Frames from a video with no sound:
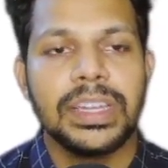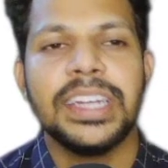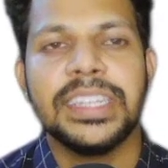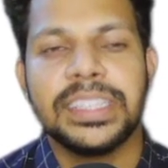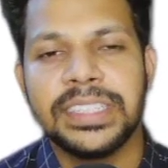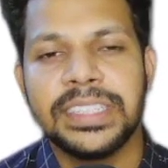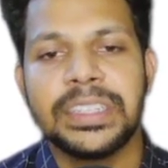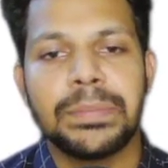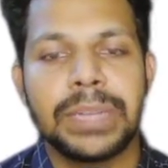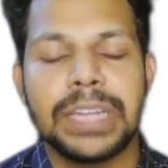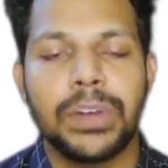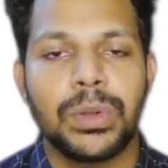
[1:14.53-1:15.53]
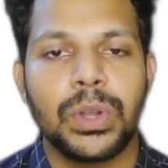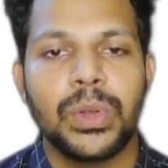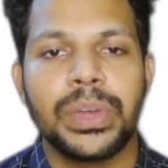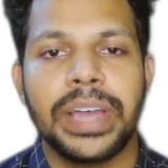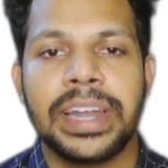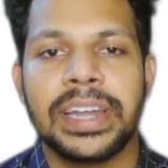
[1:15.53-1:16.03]
This is a brief
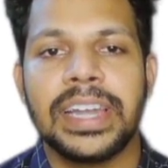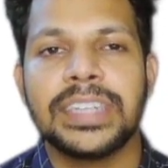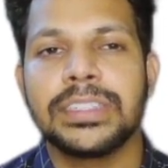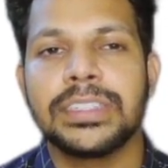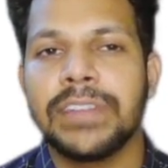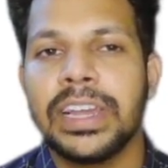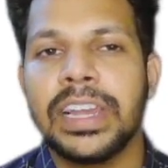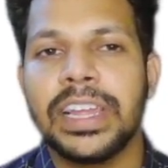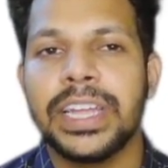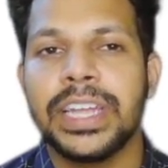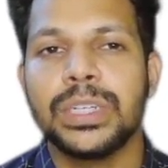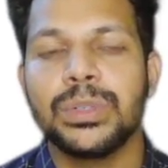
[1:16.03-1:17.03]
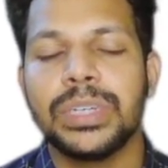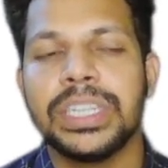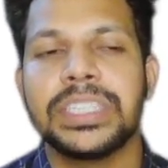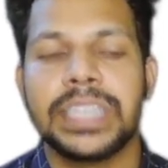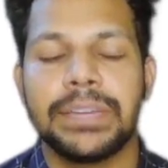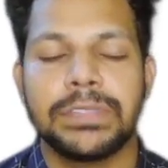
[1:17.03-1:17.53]
outlook, and let's dwell into
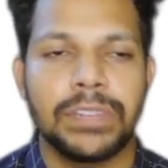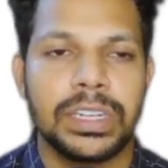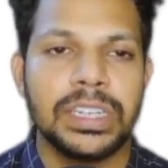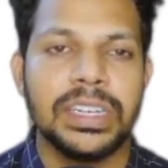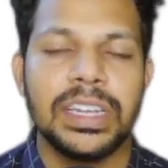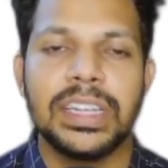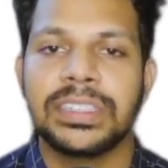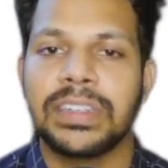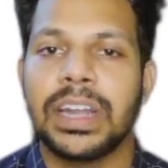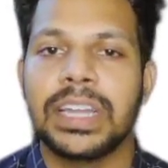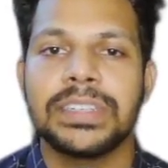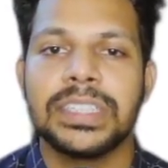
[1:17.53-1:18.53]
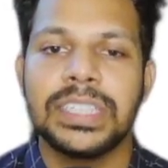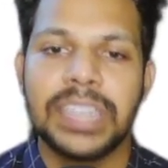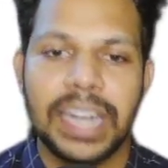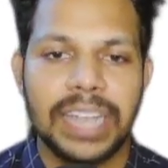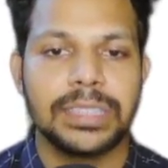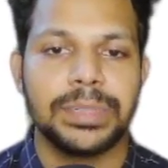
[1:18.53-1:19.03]
each and every one, starting with the
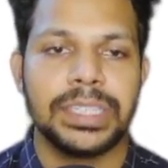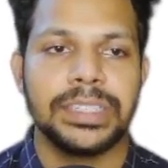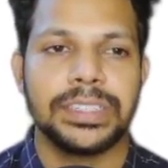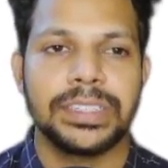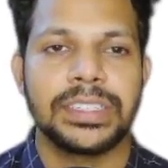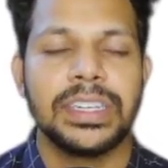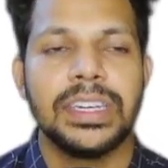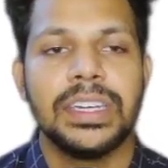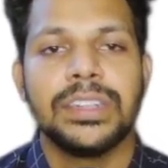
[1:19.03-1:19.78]
transaminases.